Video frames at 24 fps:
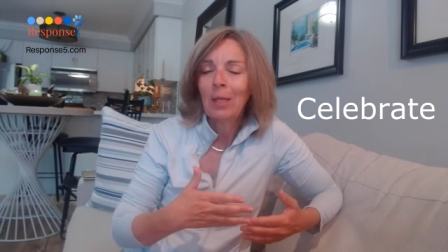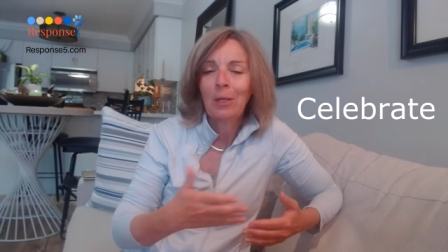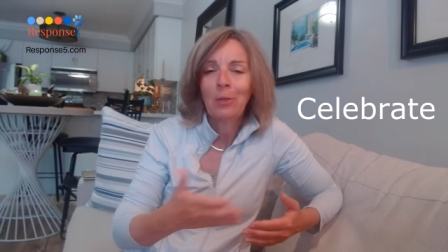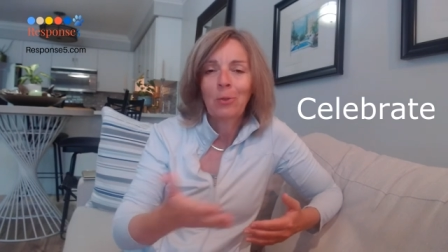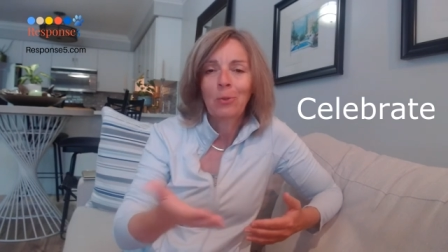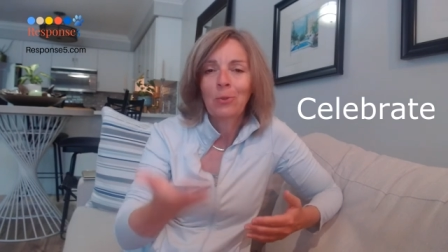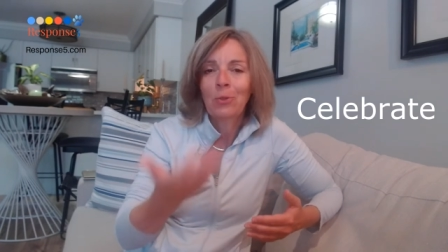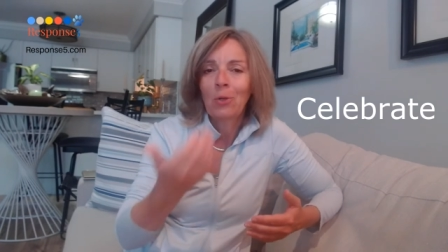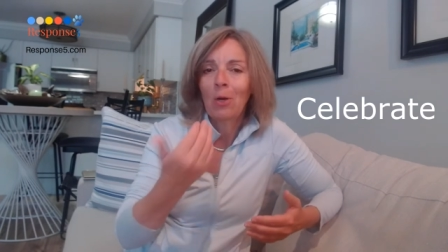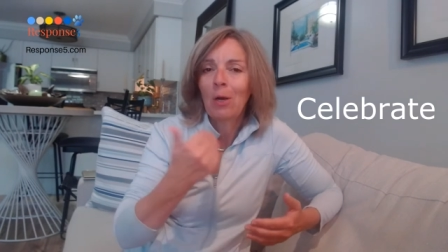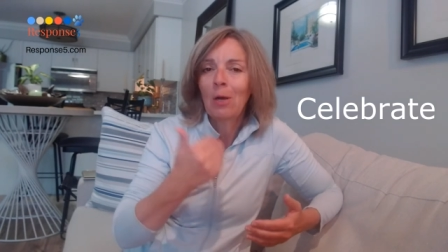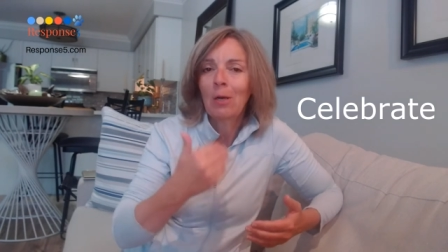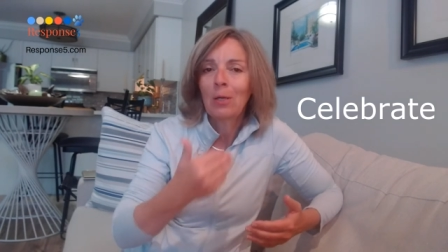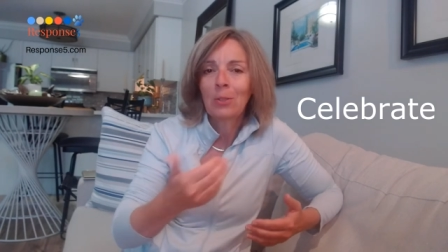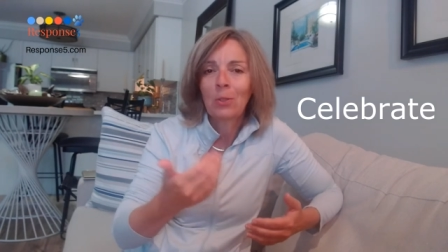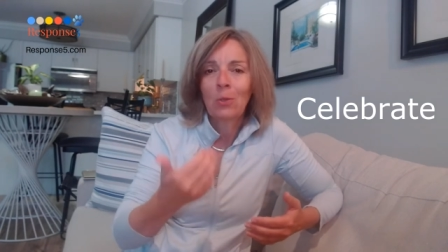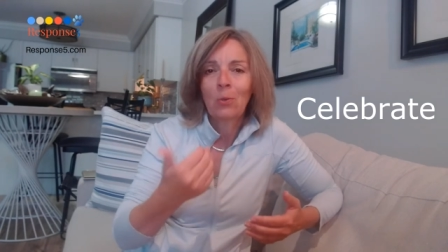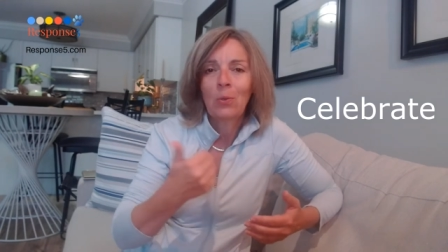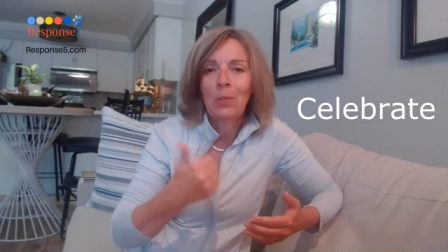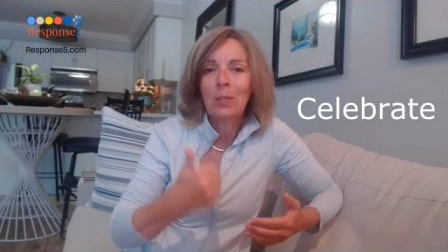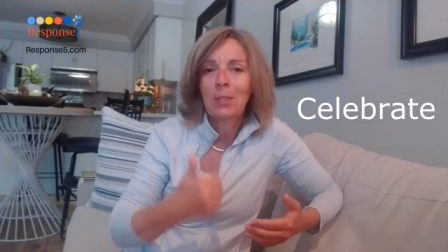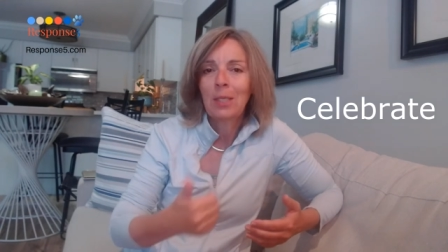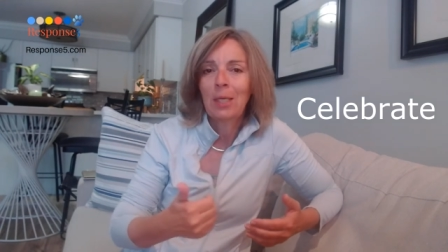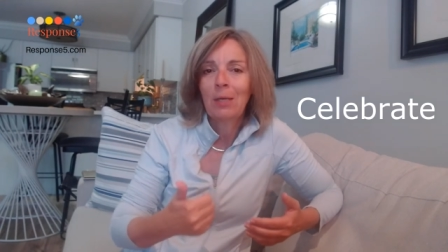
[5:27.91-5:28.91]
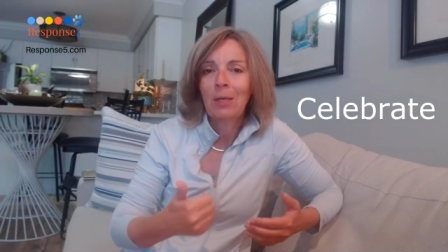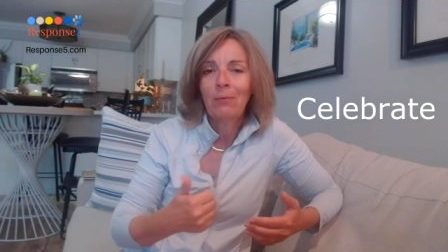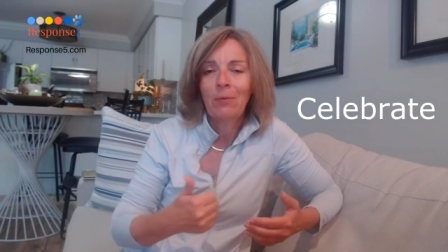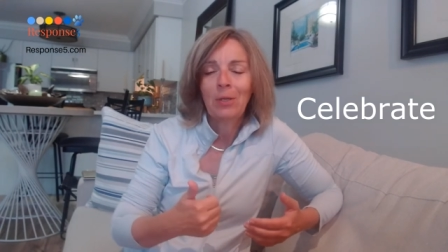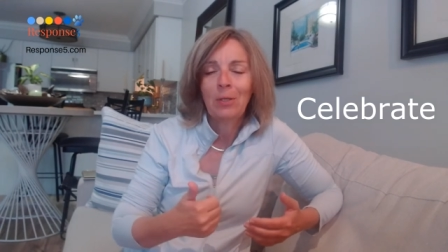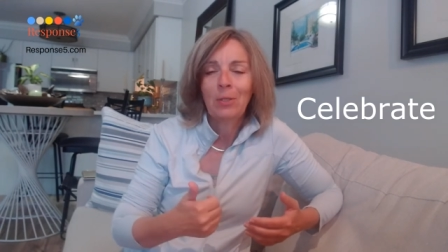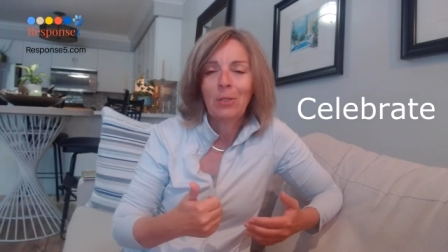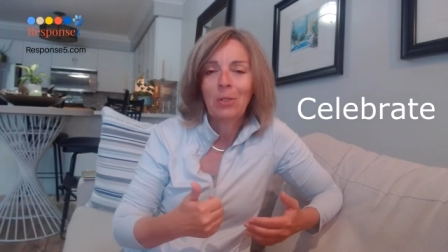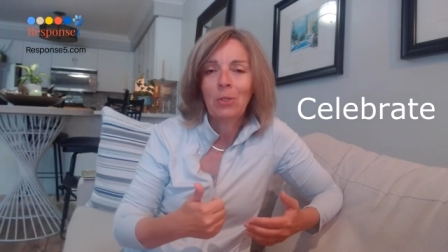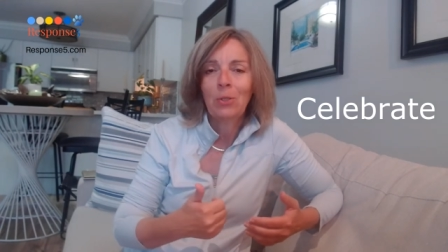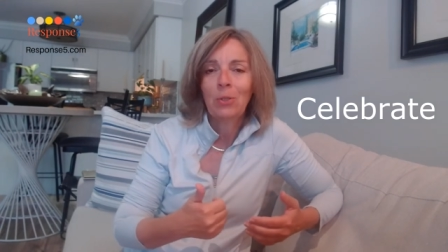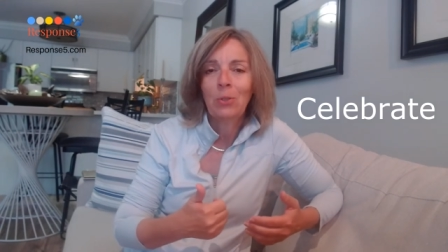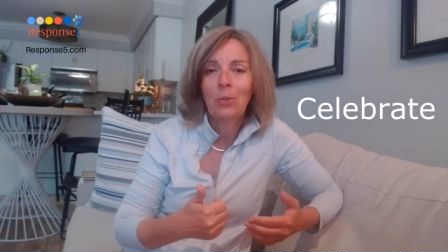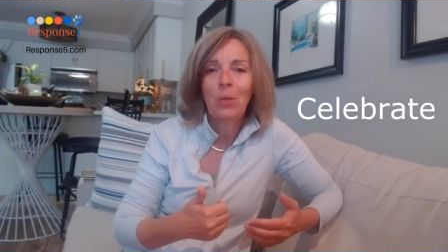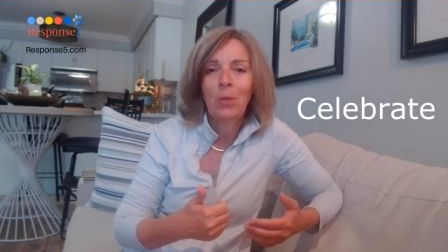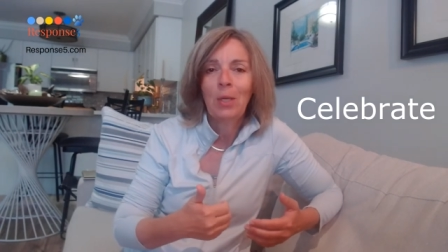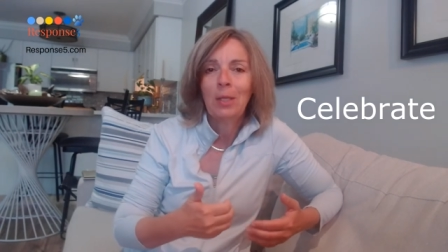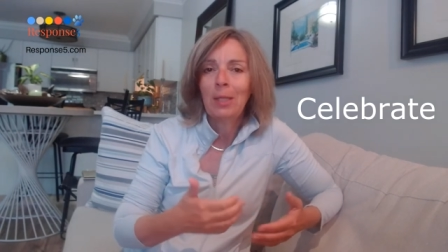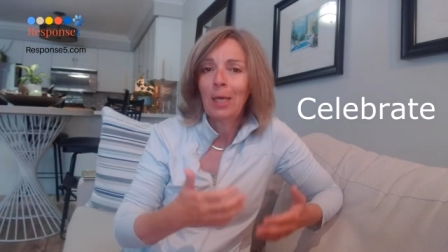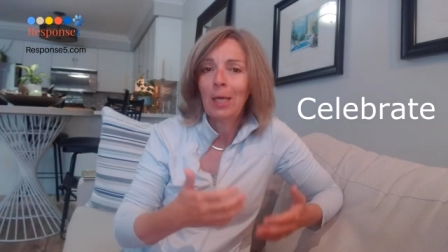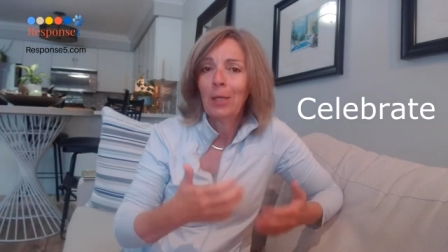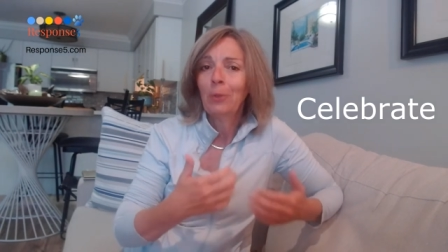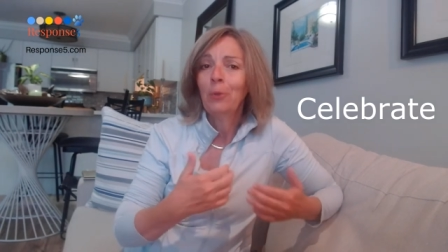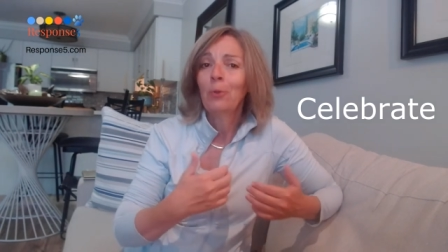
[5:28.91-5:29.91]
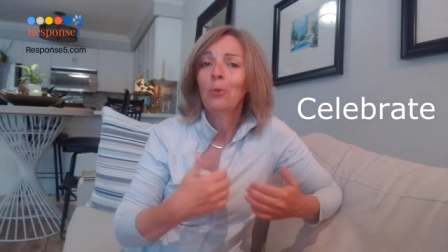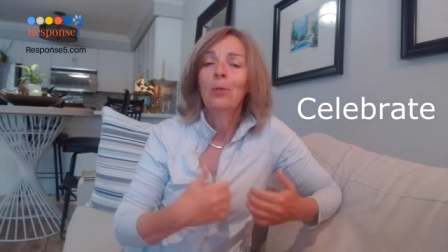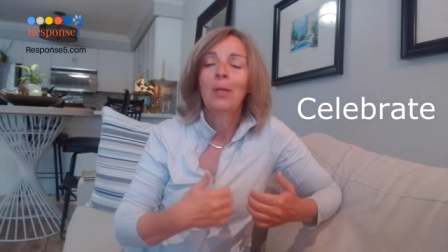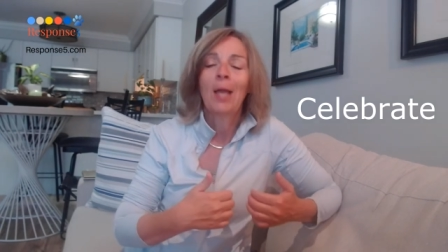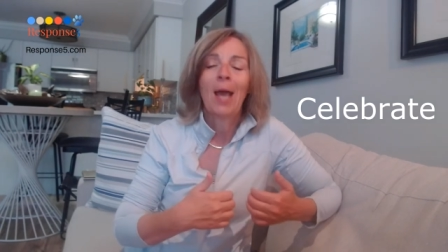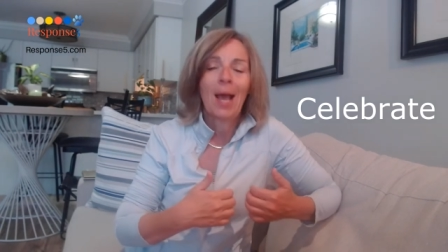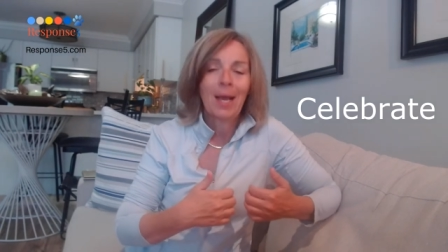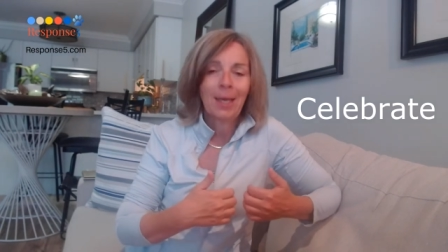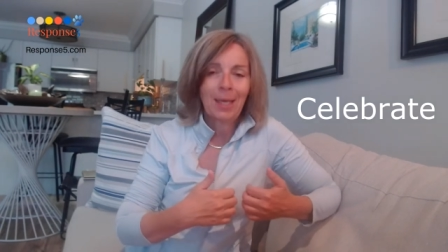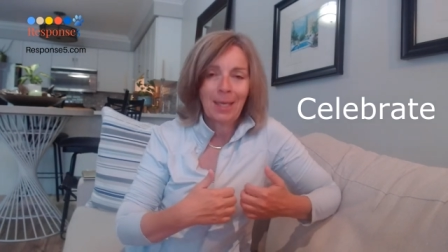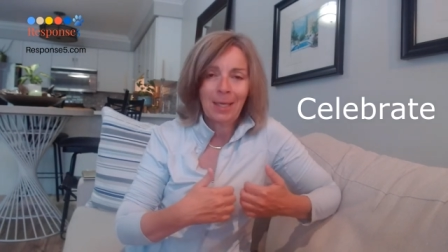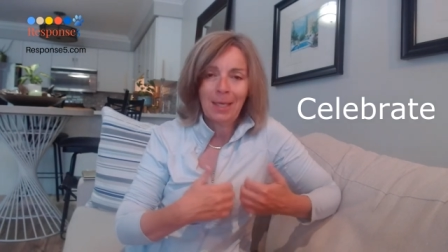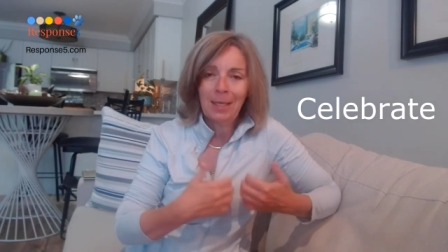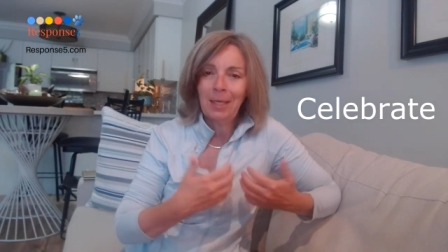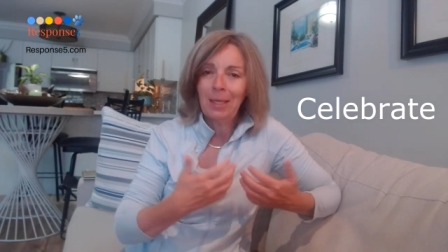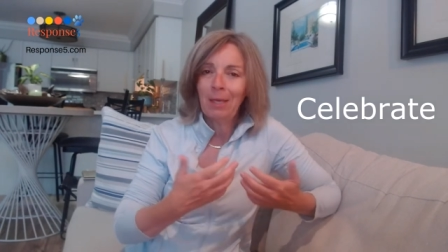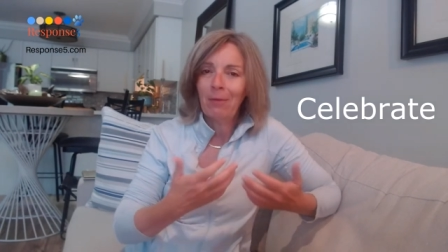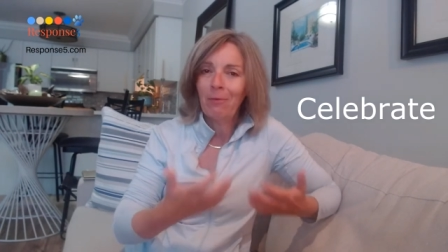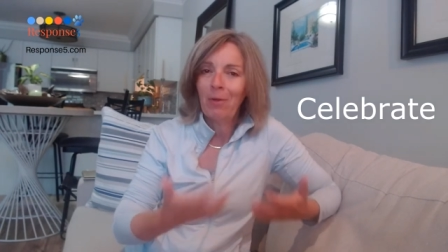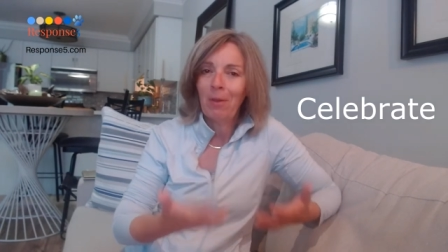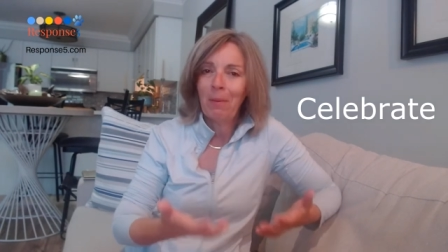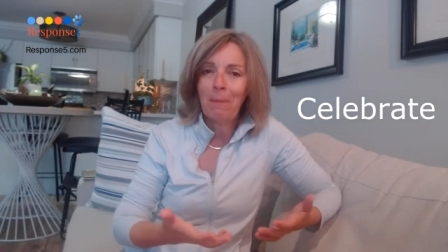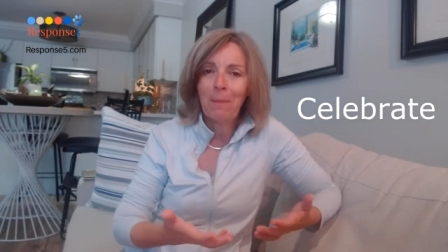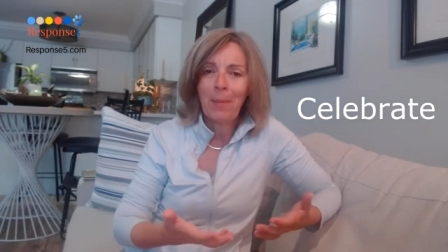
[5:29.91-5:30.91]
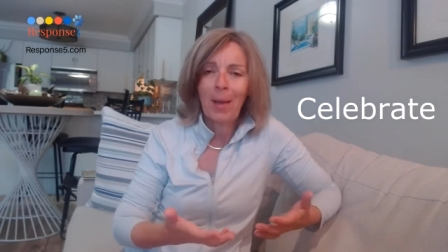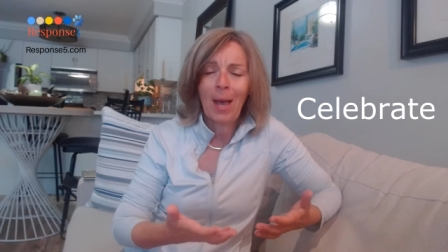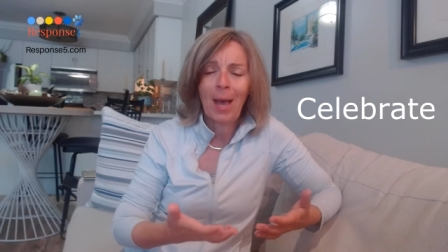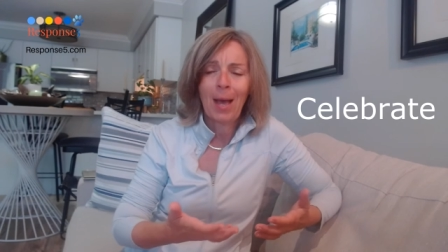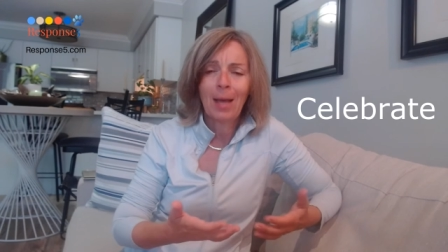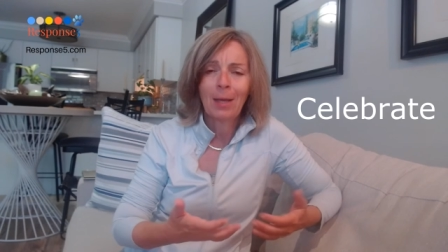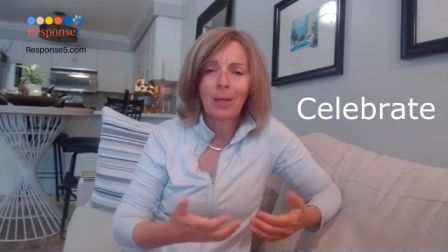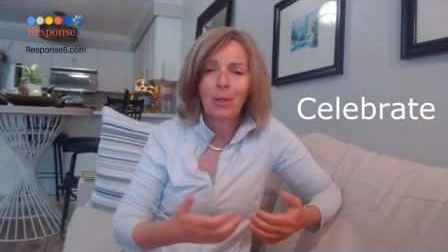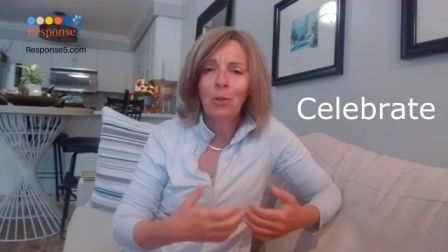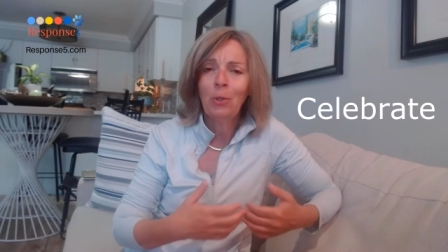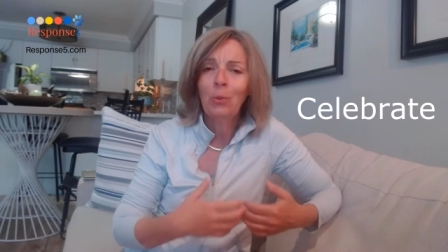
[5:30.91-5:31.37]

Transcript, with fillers: that your dog's always giving to you and that you're lacking in giving back.